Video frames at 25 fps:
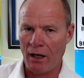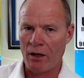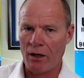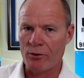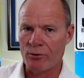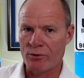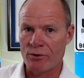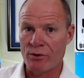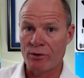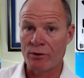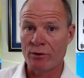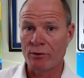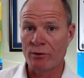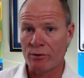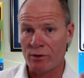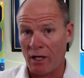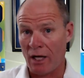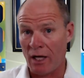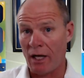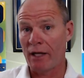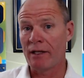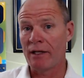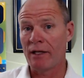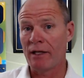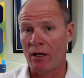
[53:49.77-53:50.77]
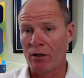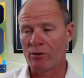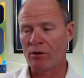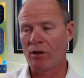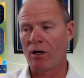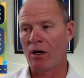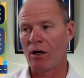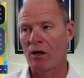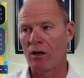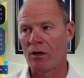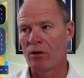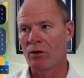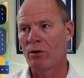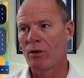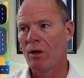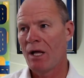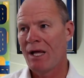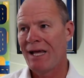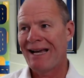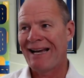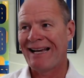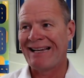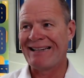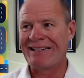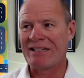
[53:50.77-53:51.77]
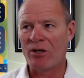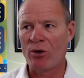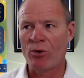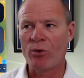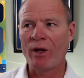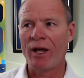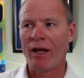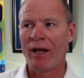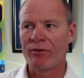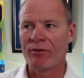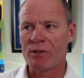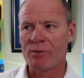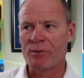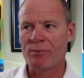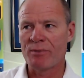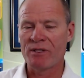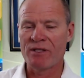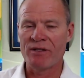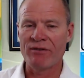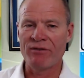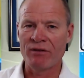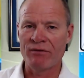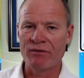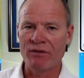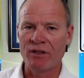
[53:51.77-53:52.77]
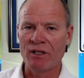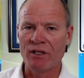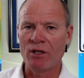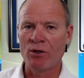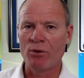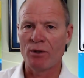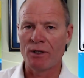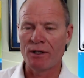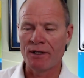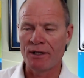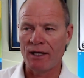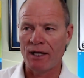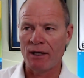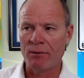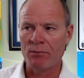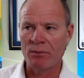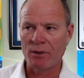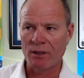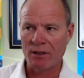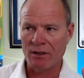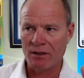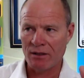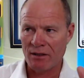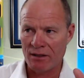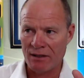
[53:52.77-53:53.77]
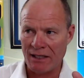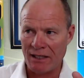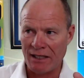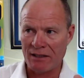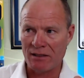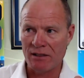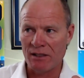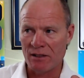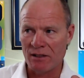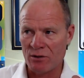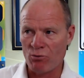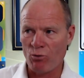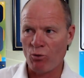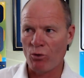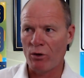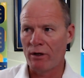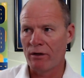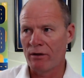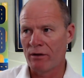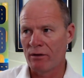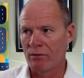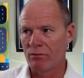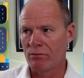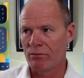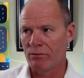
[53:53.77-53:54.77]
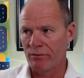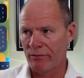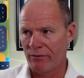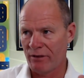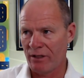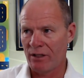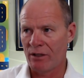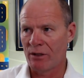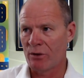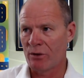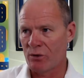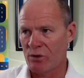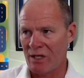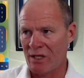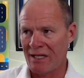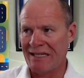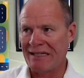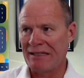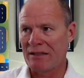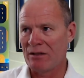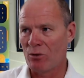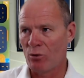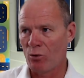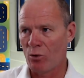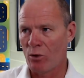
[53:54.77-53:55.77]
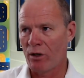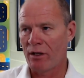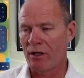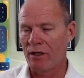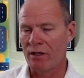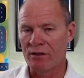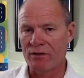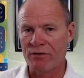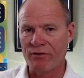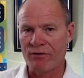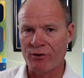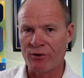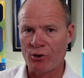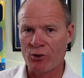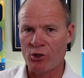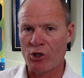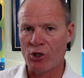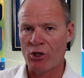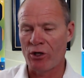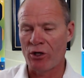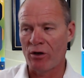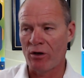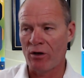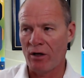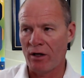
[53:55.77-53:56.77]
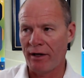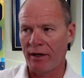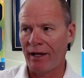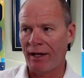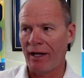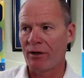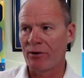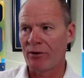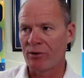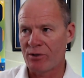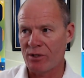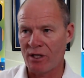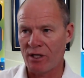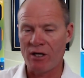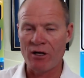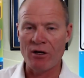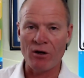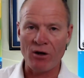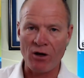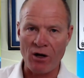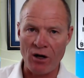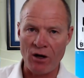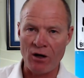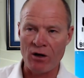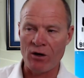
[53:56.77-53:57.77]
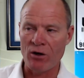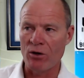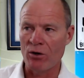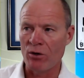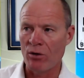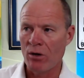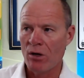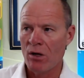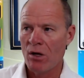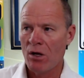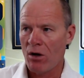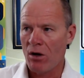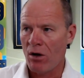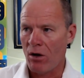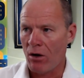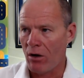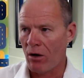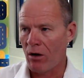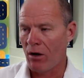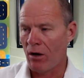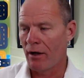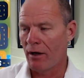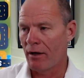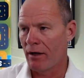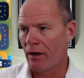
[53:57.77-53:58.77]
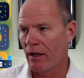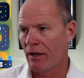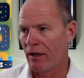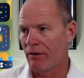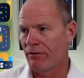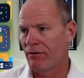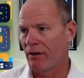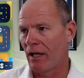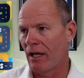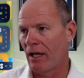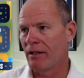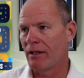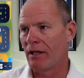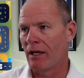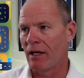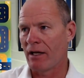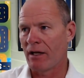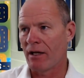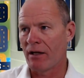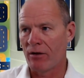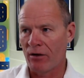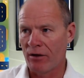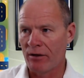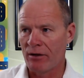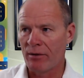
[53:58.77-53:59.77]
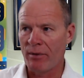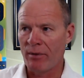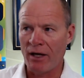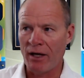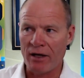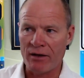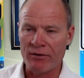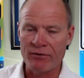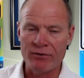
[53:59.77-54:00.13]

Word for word: to tie down cargo. I don't have a specific video on that, but that is one of the videos in the workings for sure on how to secure cargo on a flat deck and on the back of a